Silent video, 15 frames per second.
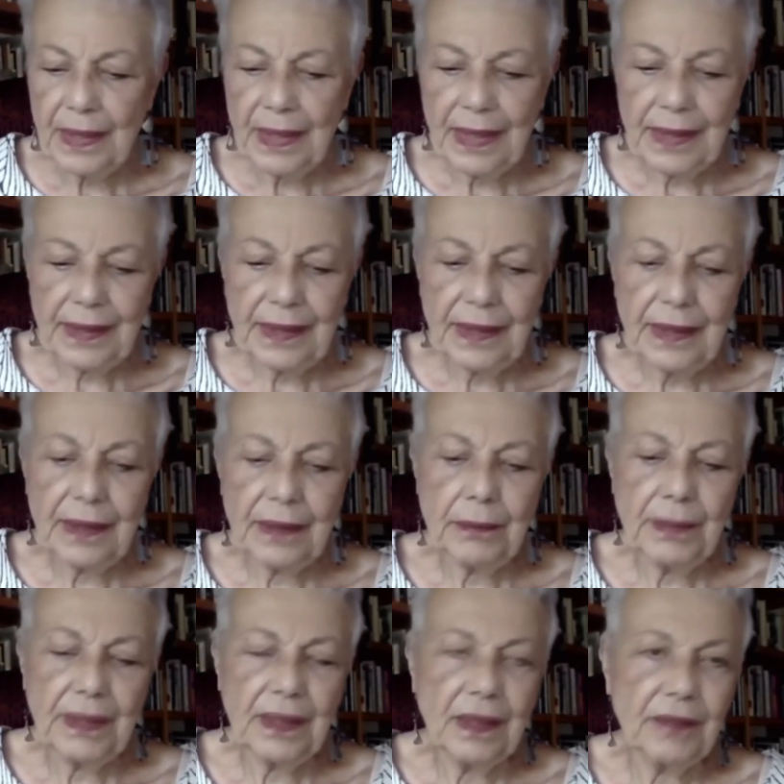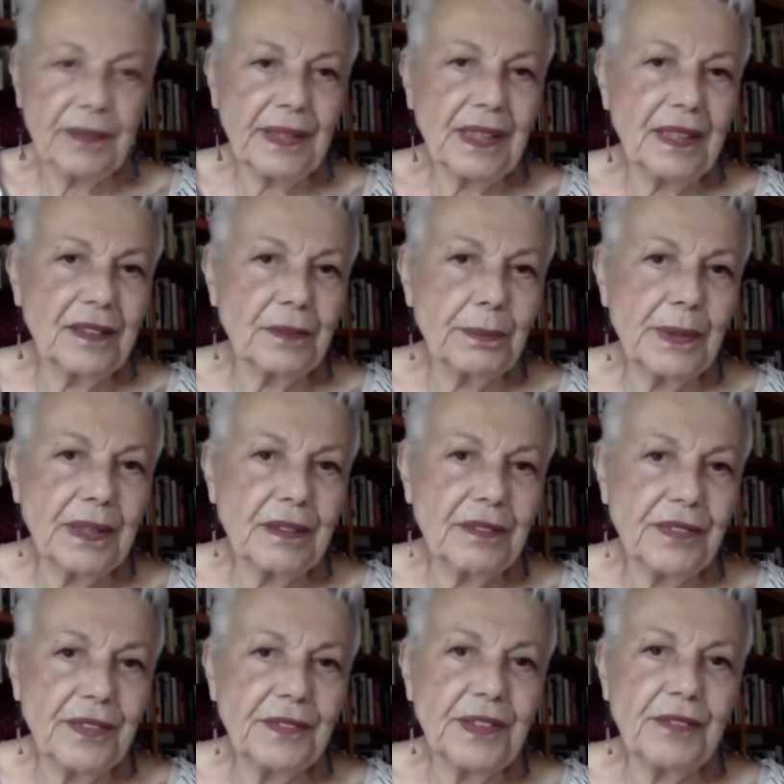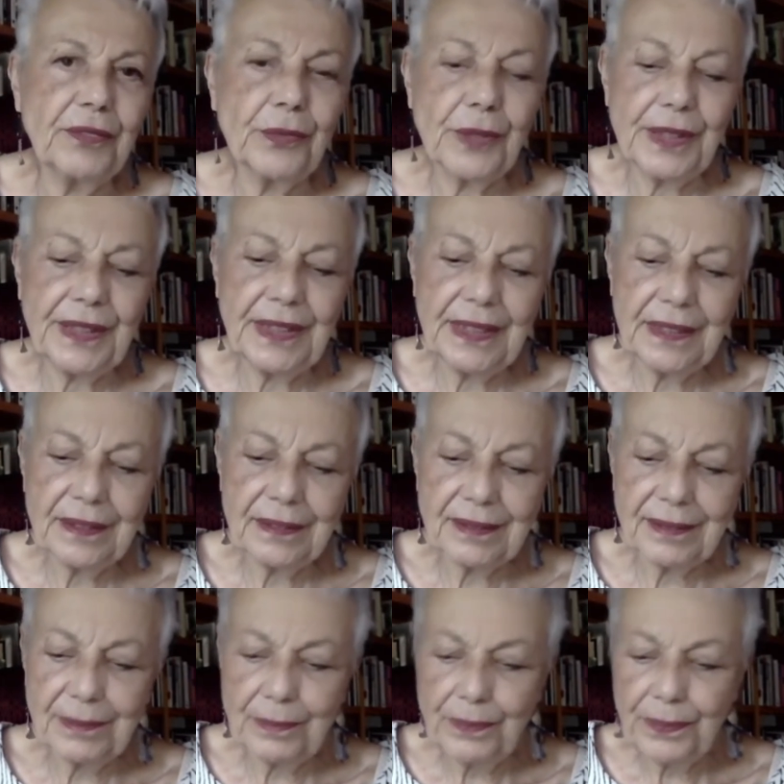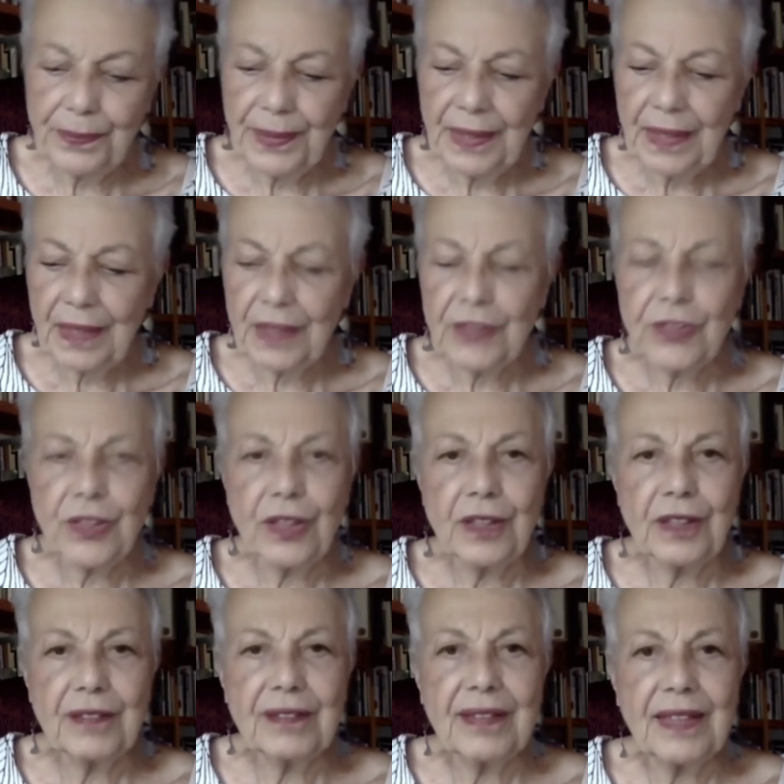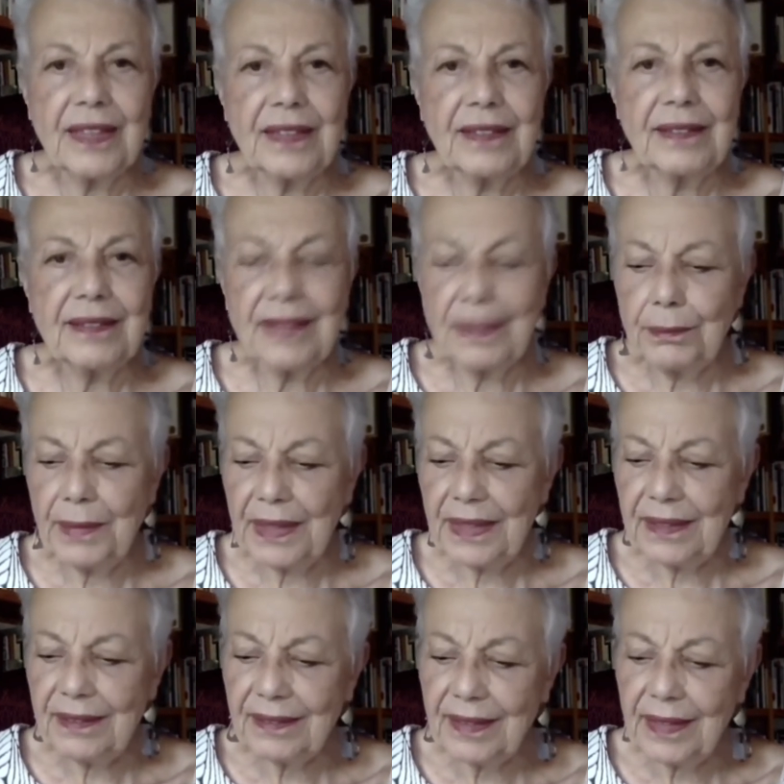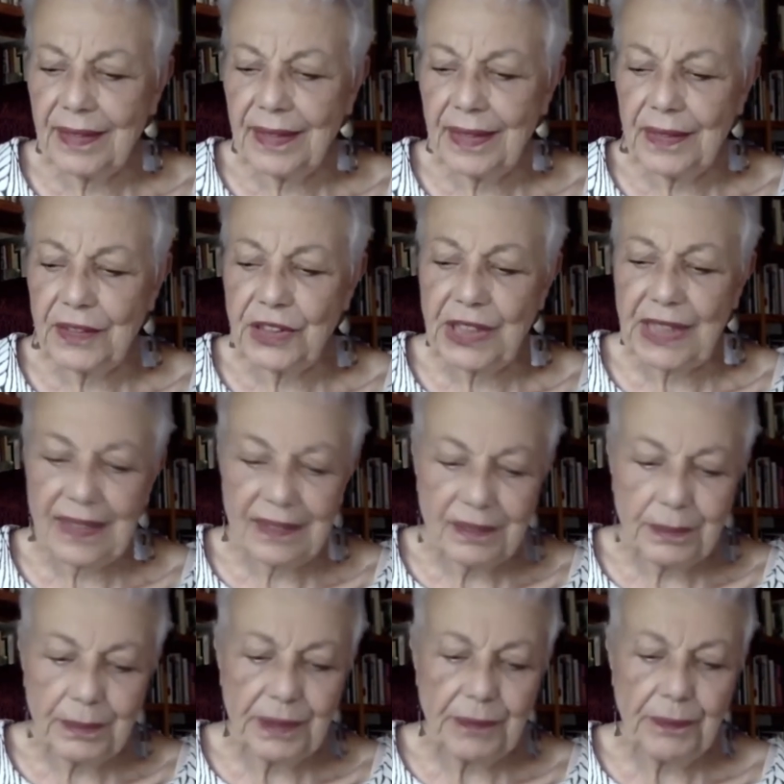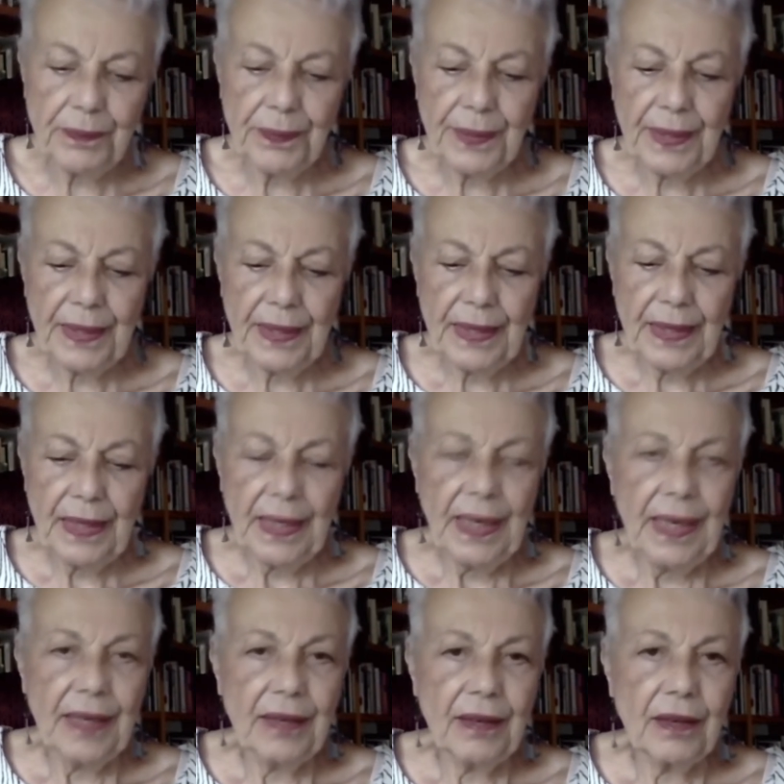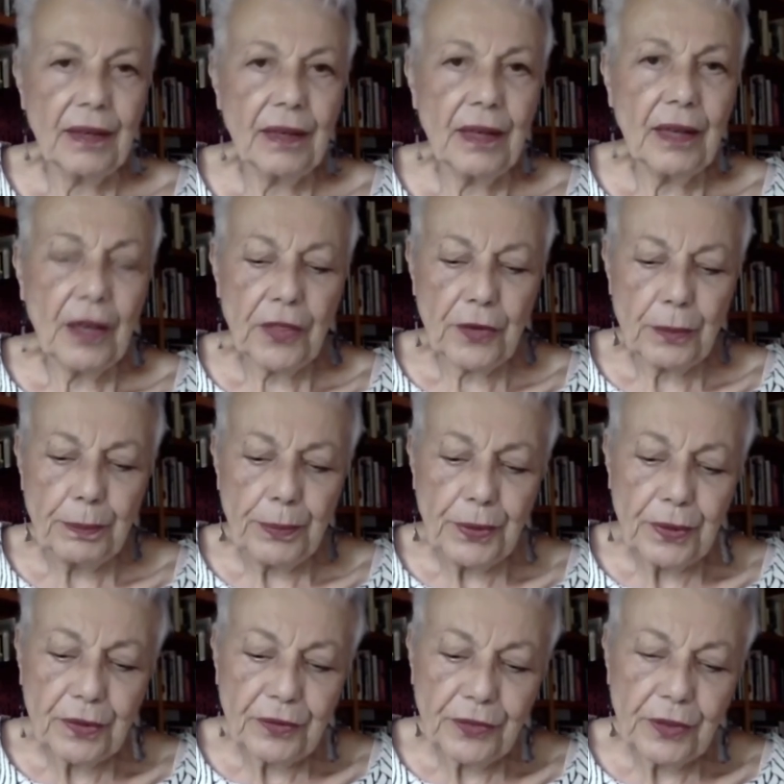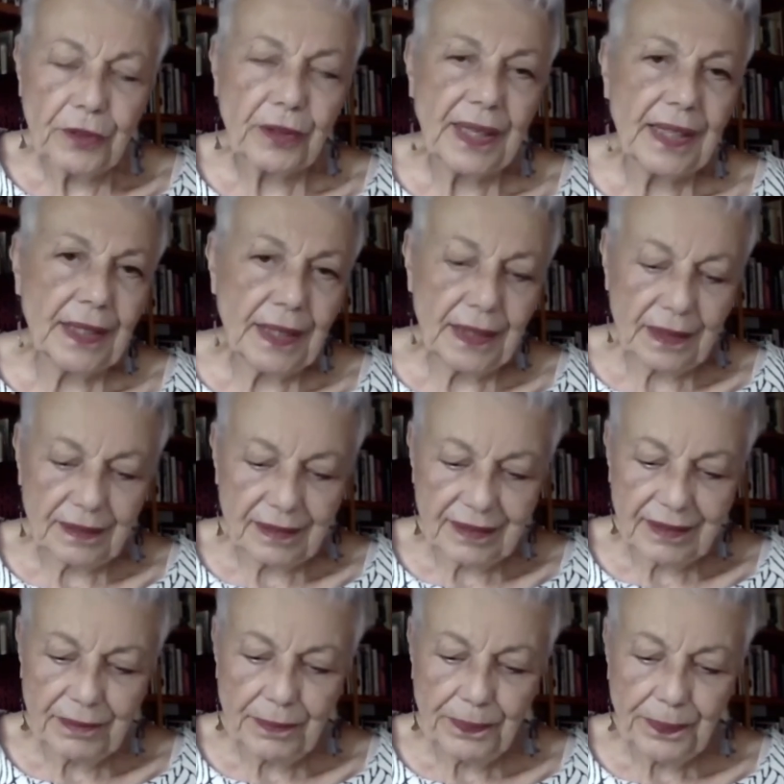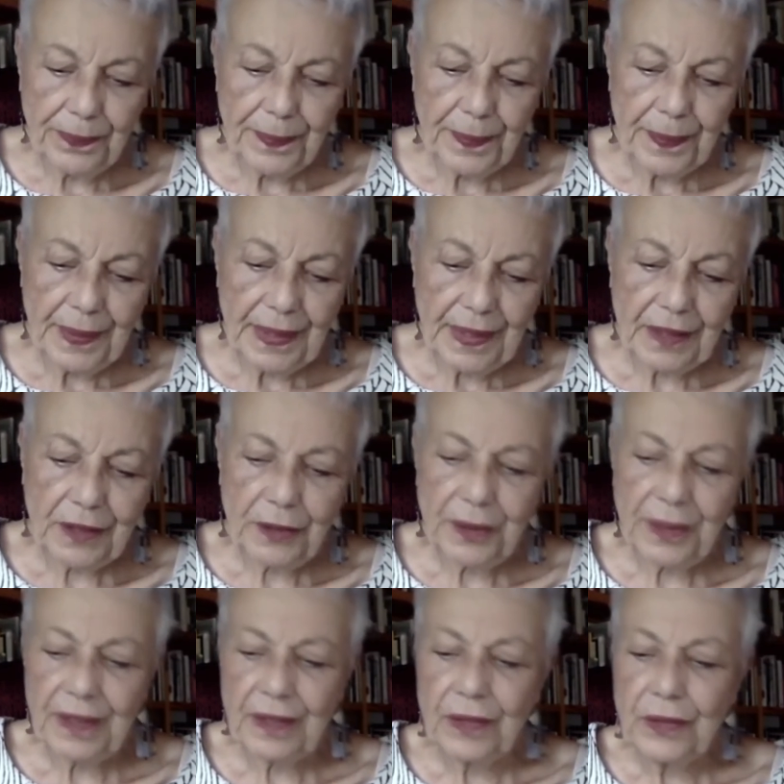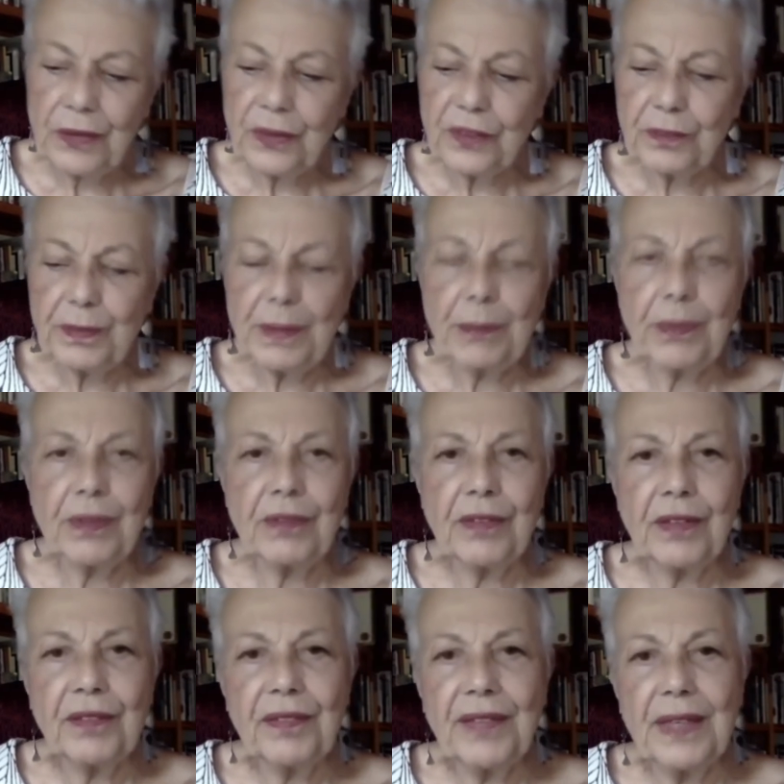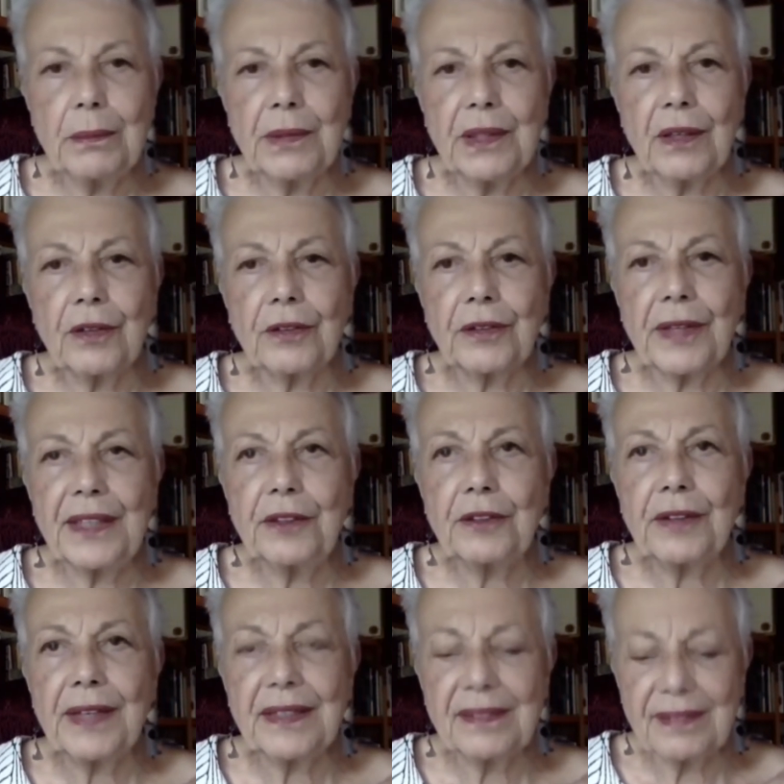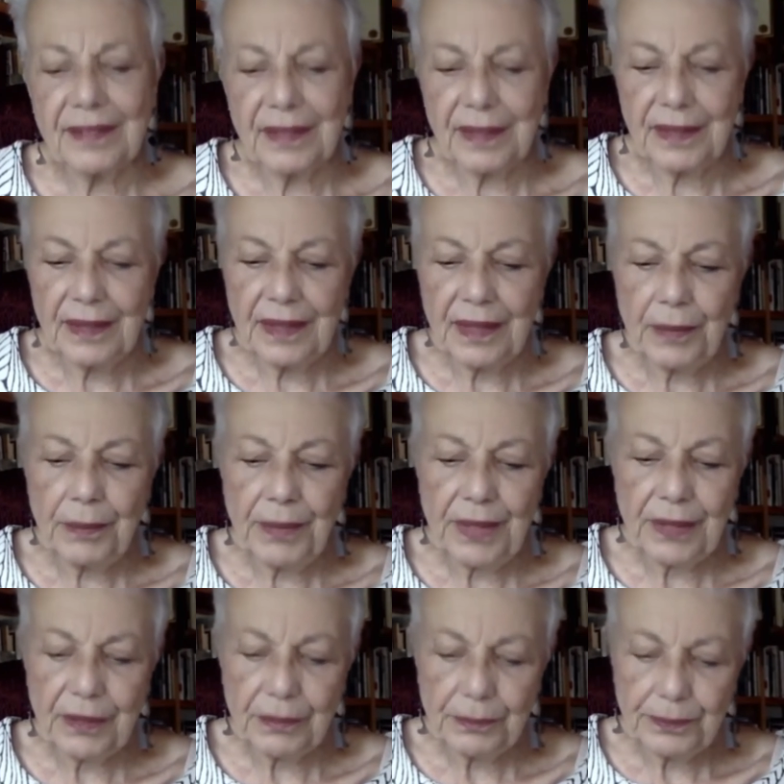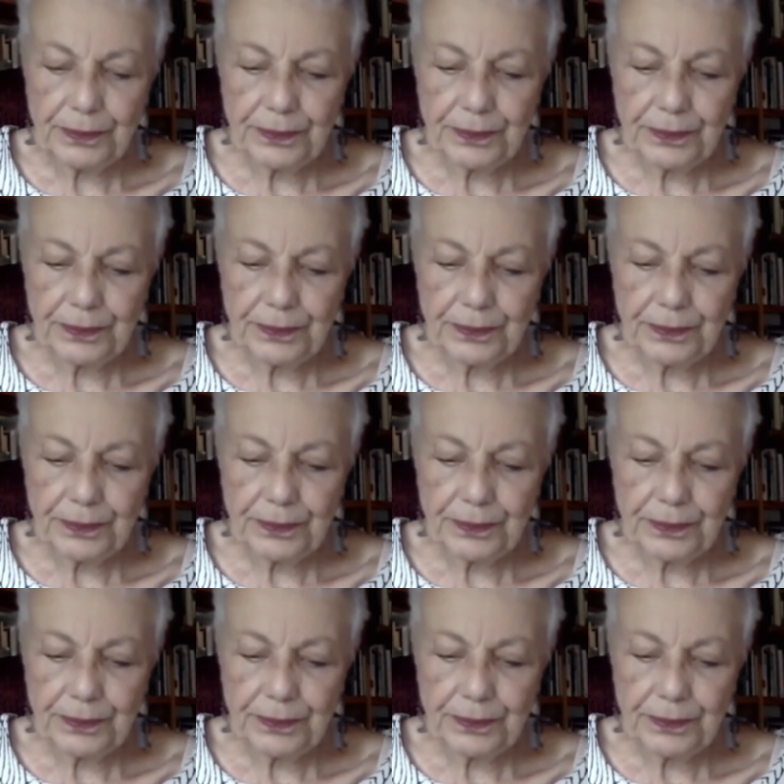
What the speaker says: Angel, my loving husband of 54 years, our daughters, Alicia, Marisa, and Jasmine, and our other beautiful grandkids, including the newest member of our family, our great-grandson, Amir.